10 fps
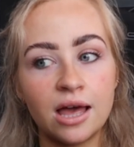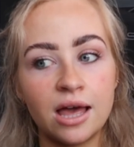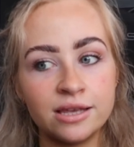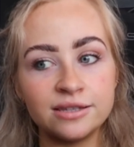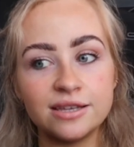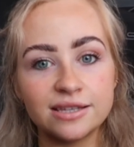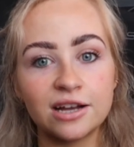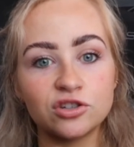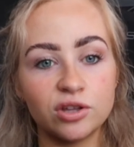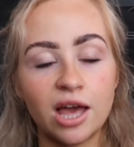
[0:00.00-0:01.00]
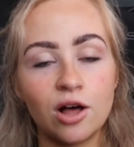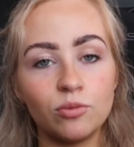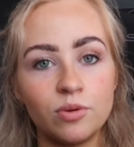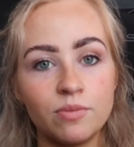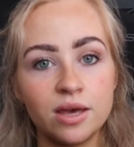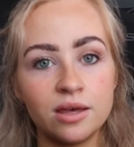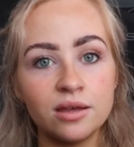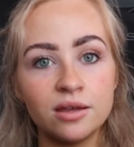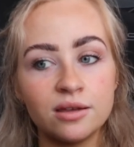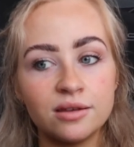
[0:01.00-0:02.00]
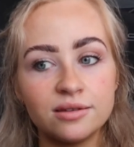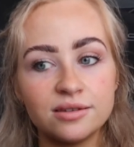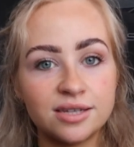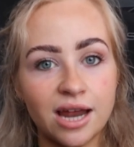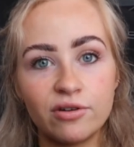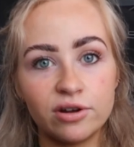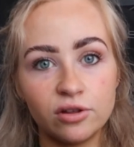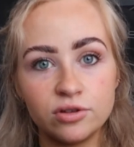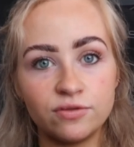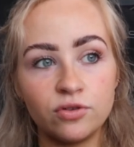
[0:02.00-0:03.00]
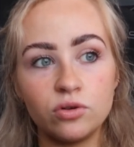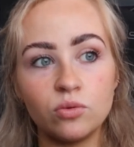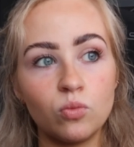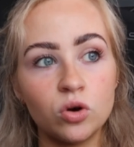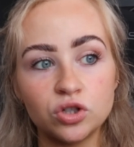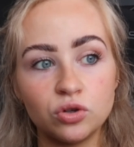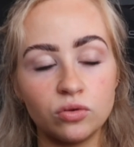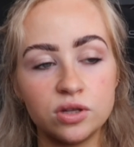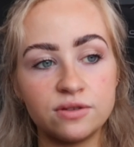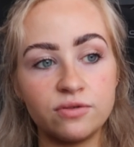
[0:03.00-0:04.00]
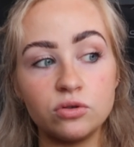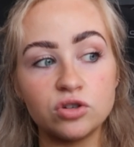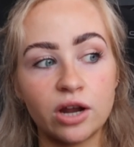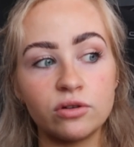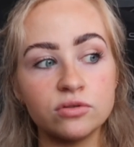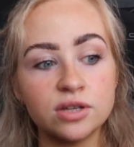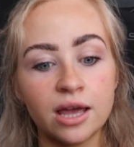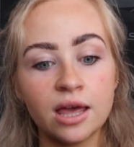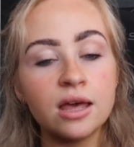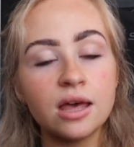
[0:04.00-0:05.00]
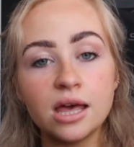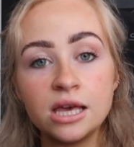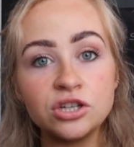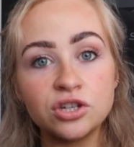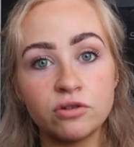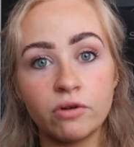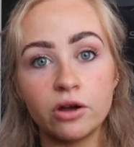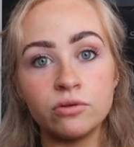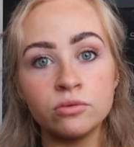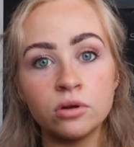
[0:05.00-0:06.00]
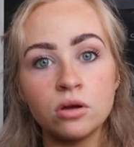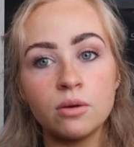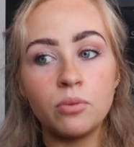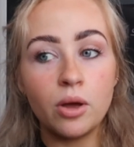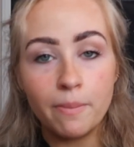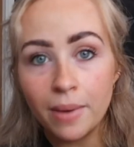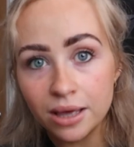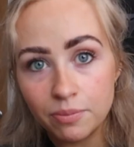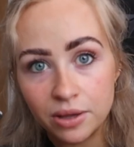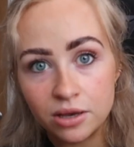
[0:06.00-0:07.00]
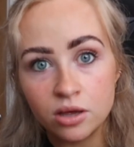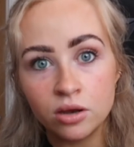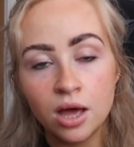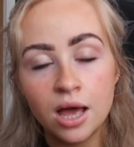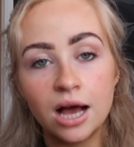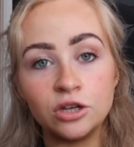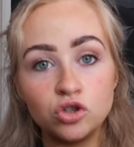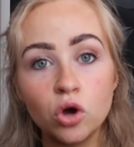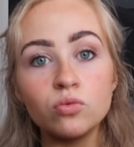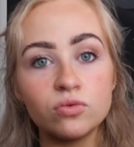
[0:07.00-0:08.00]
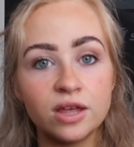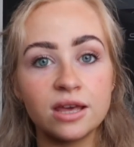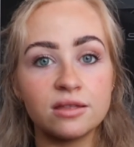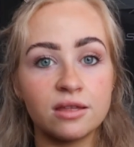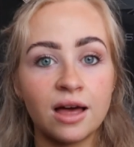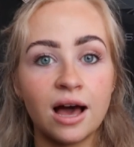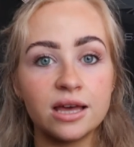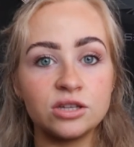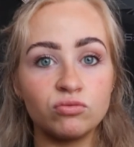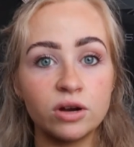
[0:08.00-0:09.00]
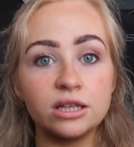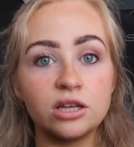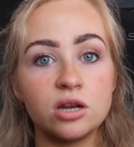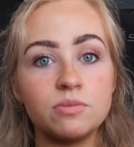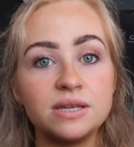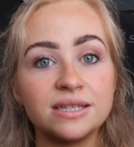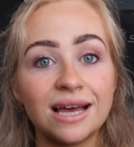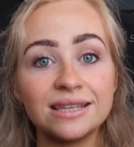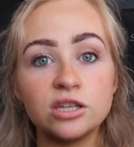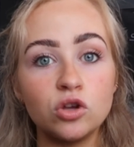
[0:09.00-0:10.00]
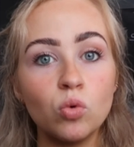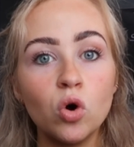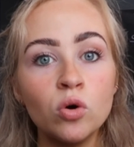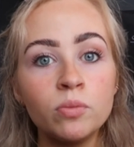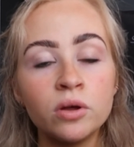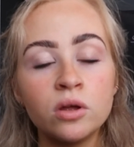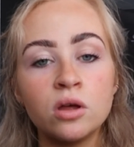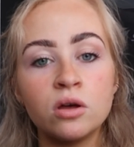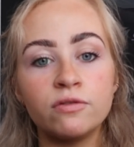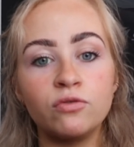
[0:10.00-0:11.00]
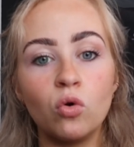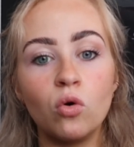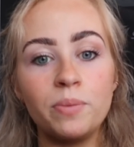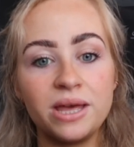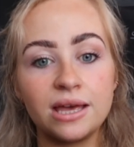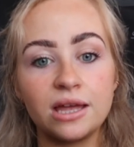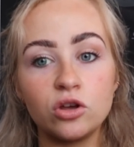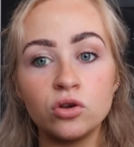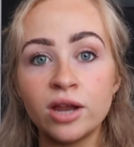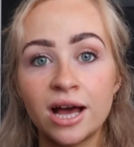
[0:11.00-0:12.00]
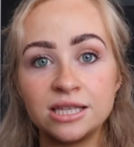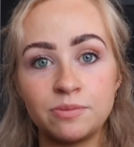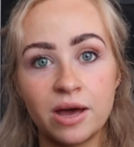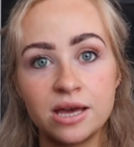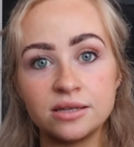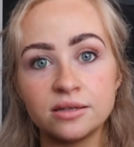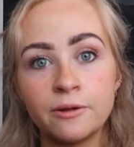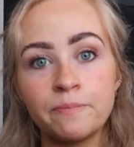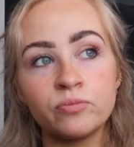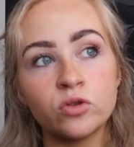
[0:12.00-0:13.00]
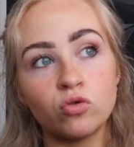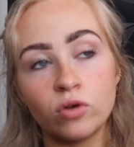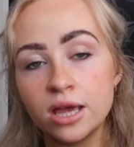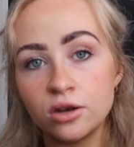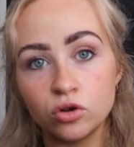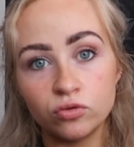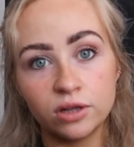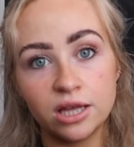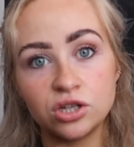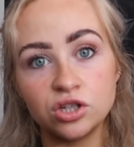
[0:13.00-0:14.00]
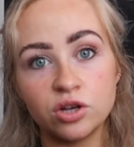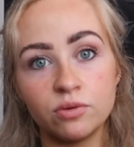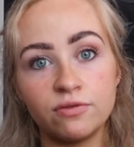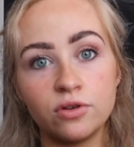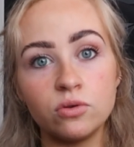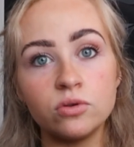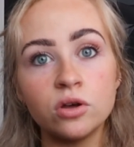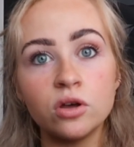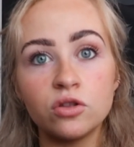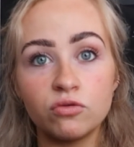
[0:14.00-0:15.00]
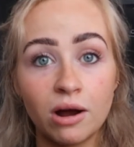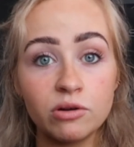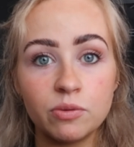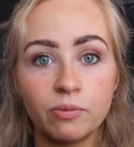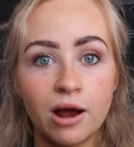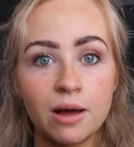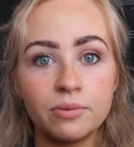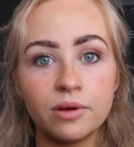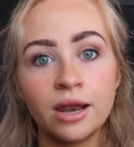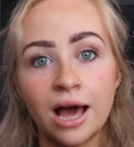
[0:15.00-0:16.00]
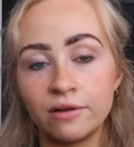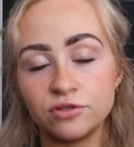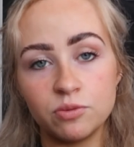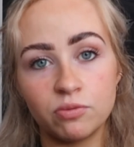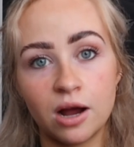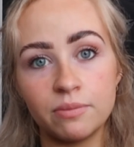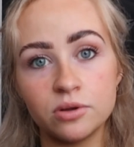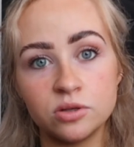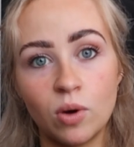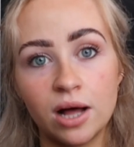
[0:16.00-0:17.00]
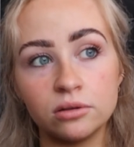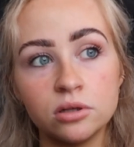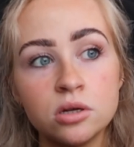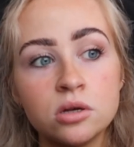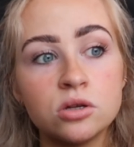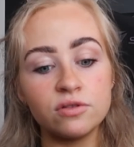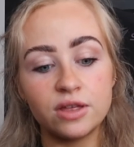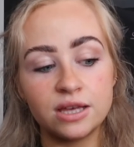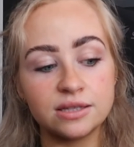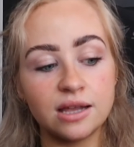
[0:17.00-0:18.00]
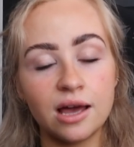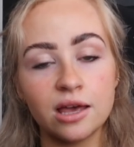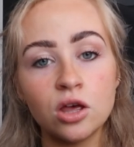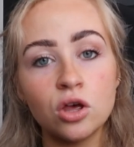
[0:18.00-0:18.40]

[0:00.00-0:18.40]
Is this actually helping me staring at loads of food and watching all these food channels? Like, each to their own, but in my opinion, I don't think that that is really to be setting you up for being in a good headspace, creating a good relationship with food throughout your prep and after your prep as well. And things like